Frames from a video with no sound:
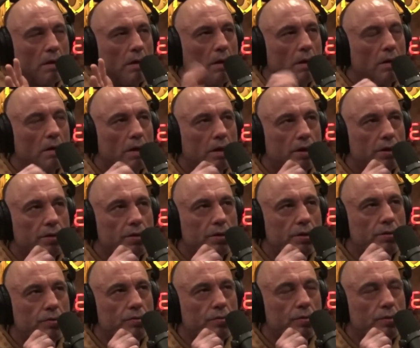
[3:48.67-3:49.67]
You know, because
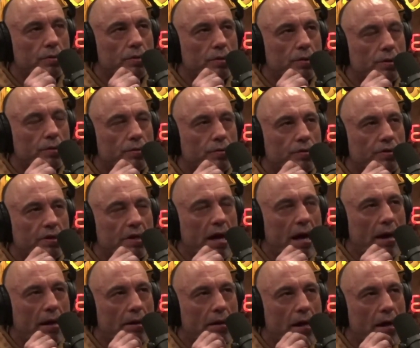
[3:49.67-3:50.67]
you, there's
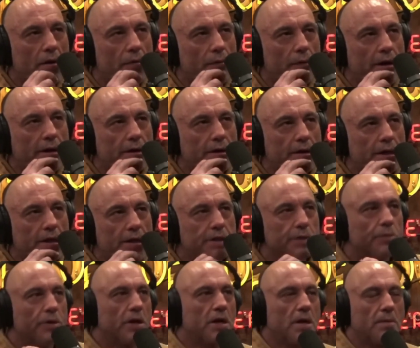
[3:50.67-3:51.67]
not a lot of
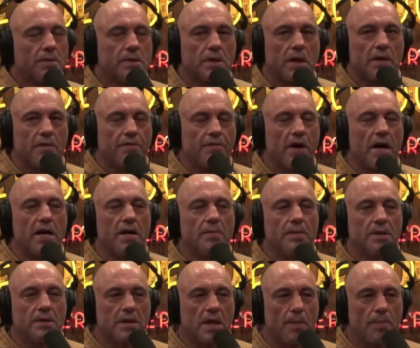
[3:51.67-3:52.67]
regulation when it comes to like
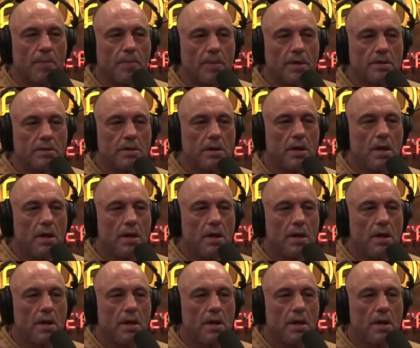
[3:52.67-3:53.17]
vitamin supplements.